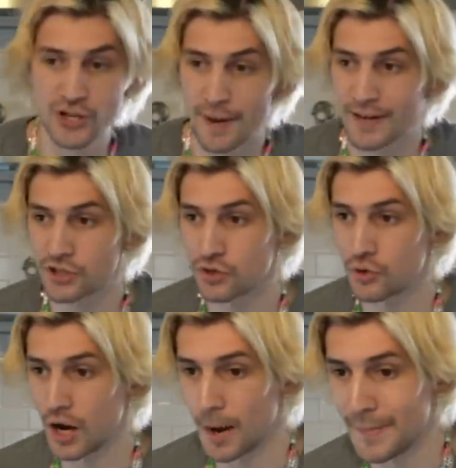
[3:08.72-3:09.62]
chat, is
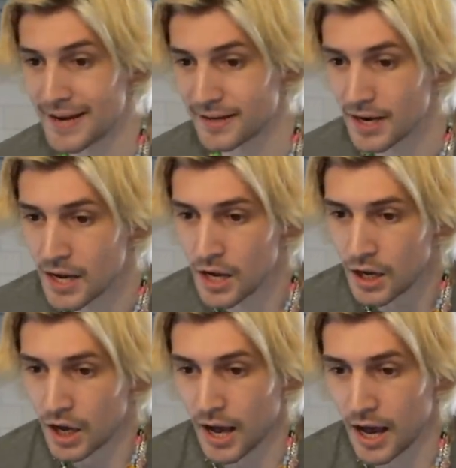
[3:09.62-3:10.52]
to uh, make,
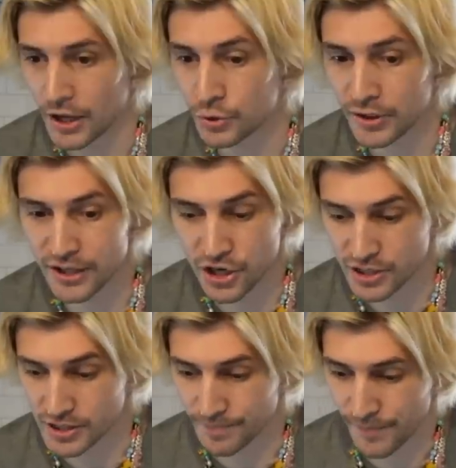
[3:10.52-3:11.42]
uh, do the
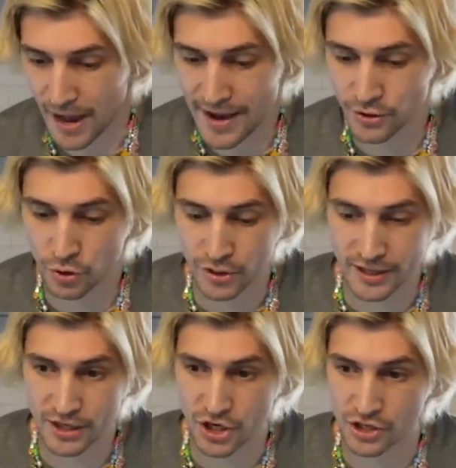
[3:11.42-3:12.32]
dishes. I need to do the
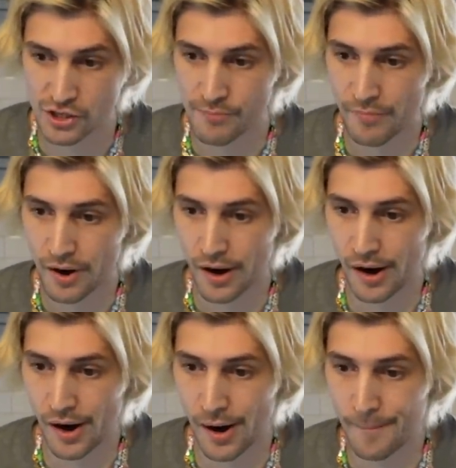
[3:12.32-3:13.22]
dishes.
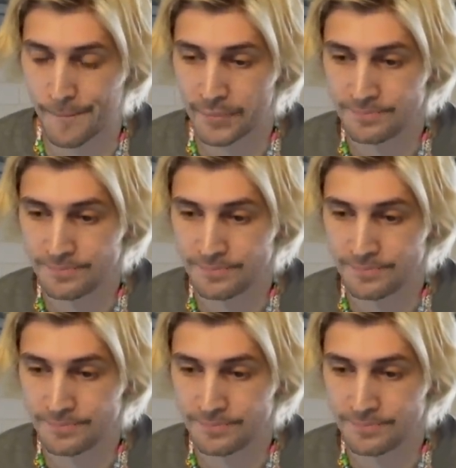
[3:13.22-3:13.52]
Um,